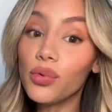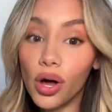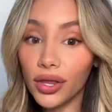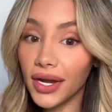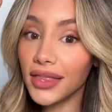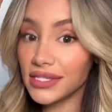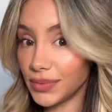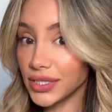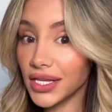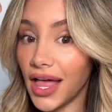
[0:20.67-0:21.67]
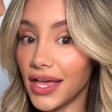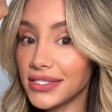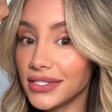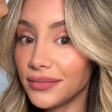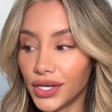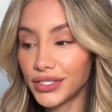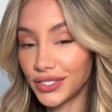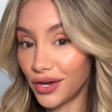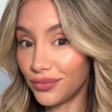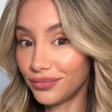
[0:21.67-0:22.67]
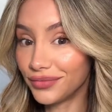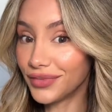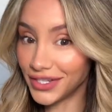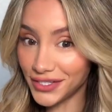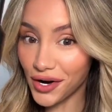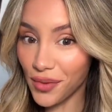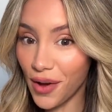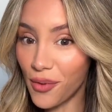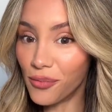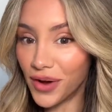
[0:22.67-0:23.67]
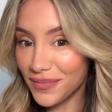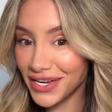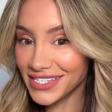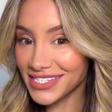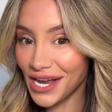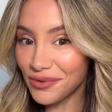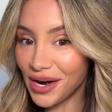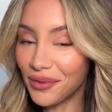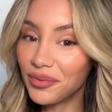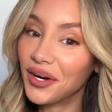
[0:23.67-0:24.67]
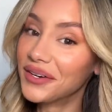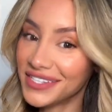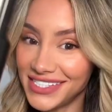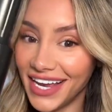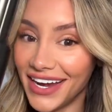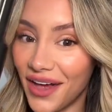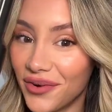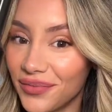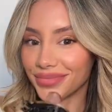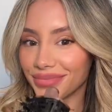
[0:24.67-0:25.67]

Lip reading: a quality that's built to last. So let's talk about what makes the StyleWrap Pro stand out.